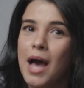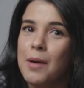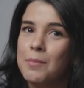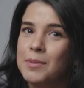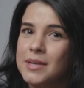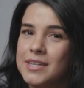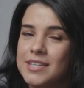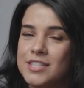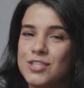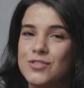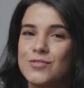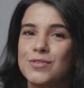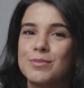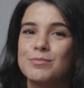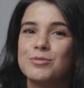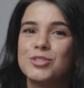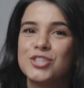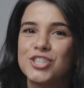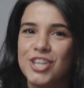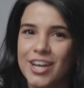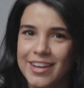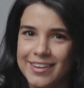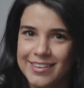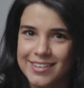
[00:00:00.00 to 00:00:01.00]
applicants from
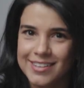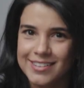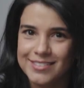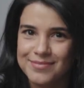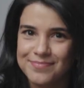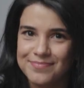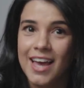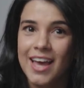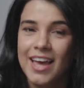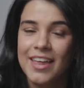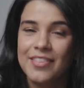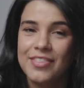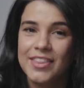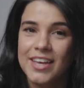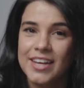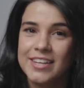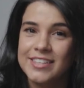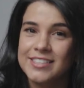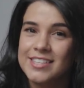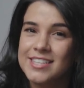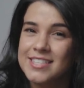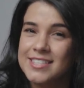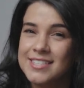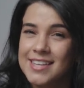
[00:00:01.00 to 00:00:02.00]
China. And then
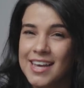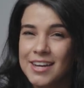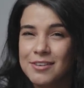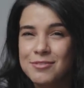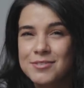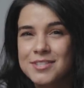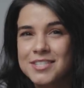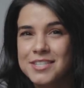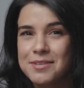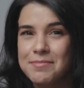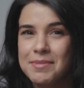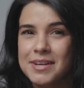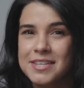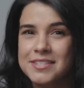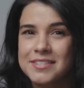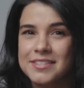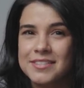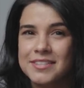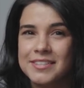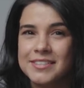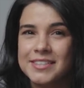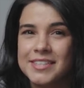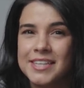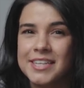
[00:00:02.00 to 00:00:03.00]
in the second
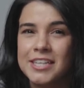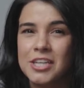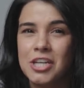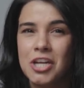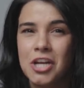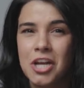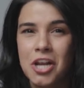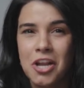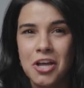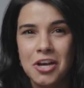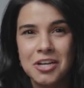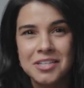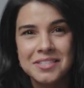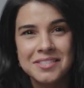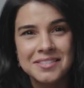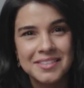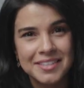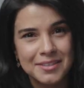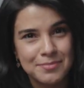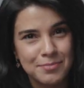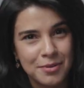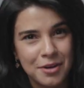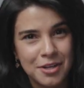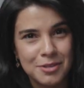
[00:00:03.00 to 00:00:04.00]
semester, they lost
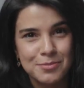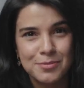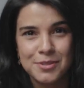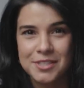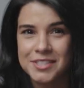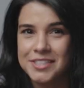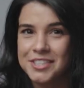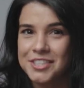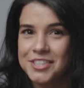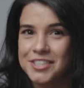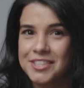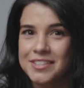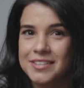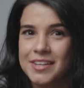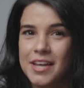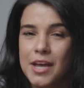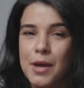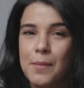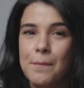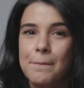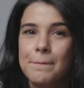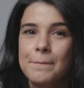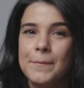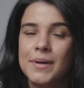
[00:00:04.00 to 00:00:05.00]
their pole position,
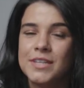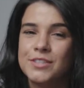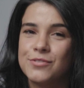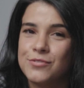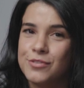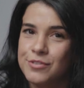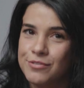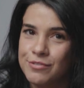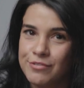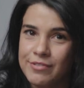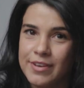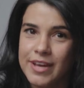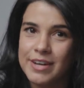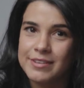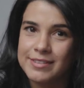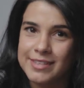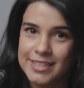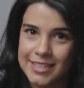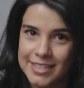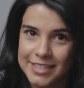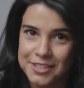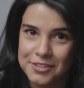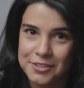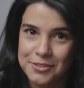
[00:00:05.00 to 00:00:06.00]
but for very
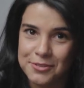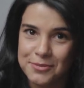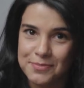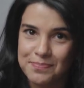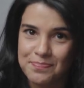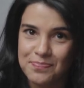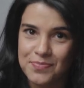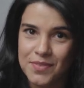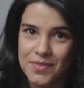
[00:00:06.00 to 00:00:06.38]
little.